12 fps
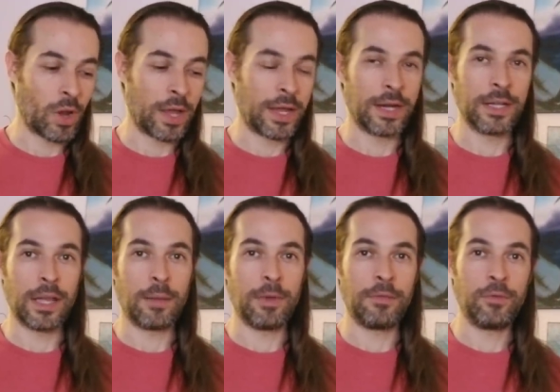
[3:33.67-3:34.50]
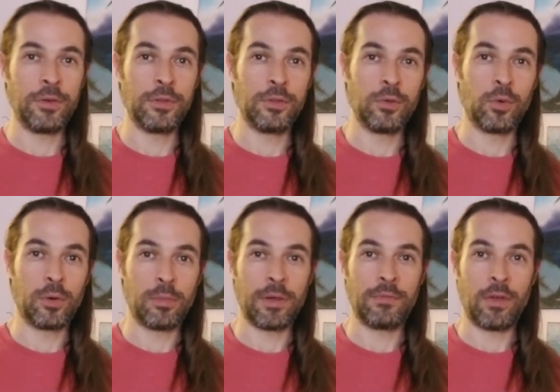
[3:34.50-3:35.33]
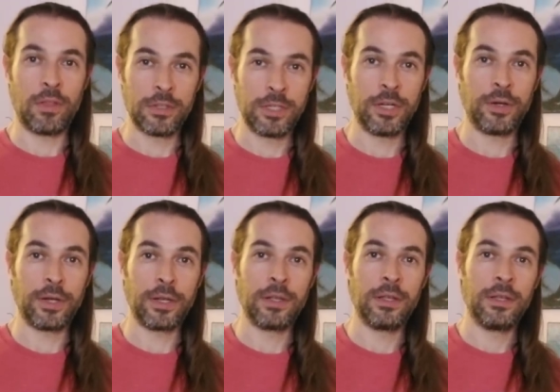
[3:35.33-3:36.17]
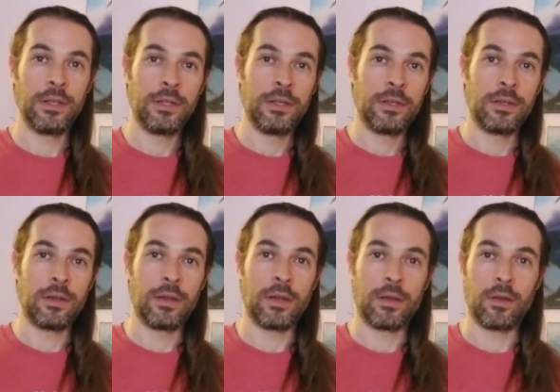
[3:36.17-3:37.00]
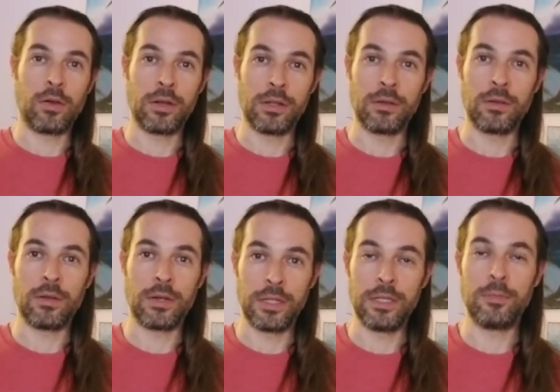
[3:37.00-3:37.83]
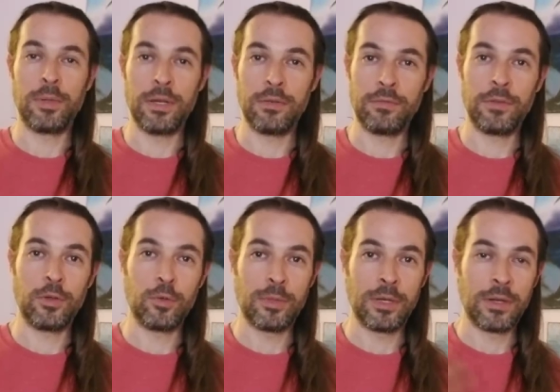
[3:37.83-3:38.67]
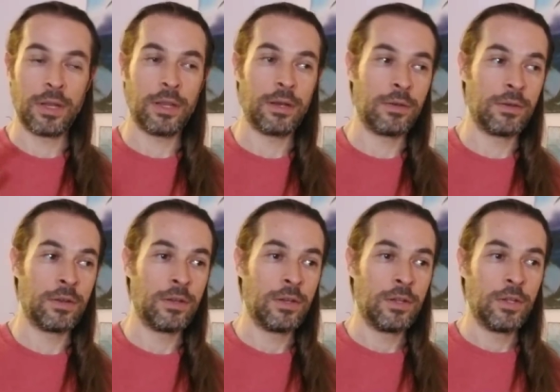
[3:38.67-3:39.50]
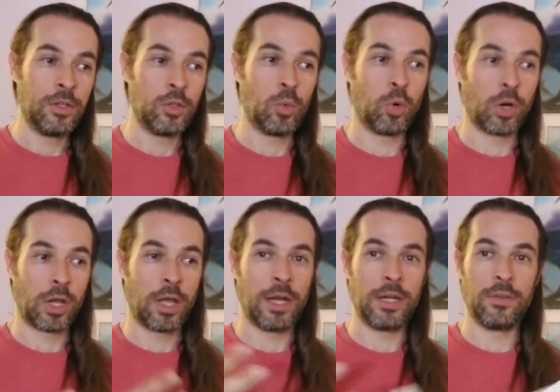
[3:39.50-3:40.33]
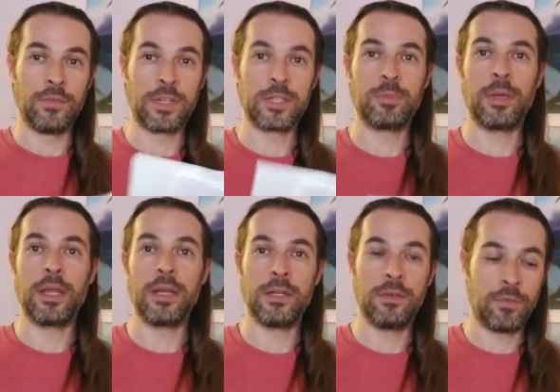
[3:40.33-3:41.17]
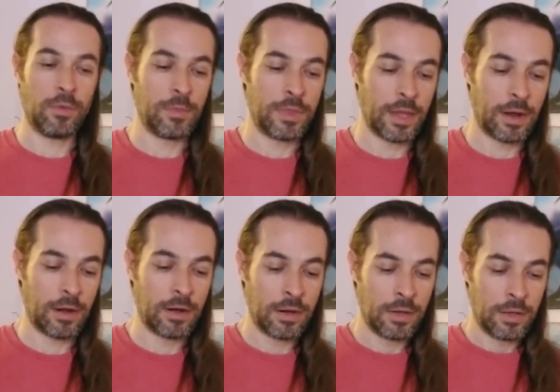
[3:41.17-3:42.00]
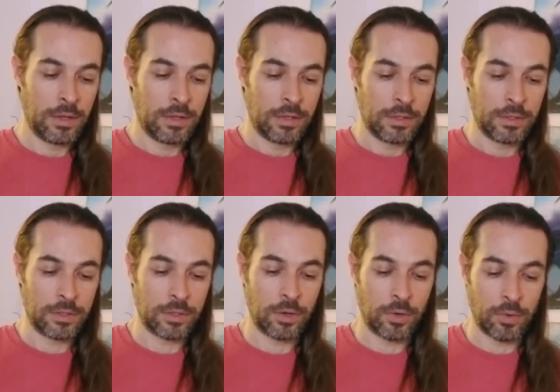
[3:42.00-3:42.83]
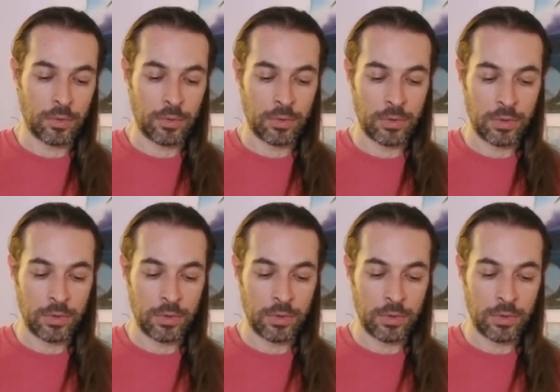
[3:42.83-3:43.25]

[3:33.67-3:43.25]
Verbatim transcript: I kind of got my foot in the door by volunteering uh, on a on an independent film, and and the work kind of expanded from there. So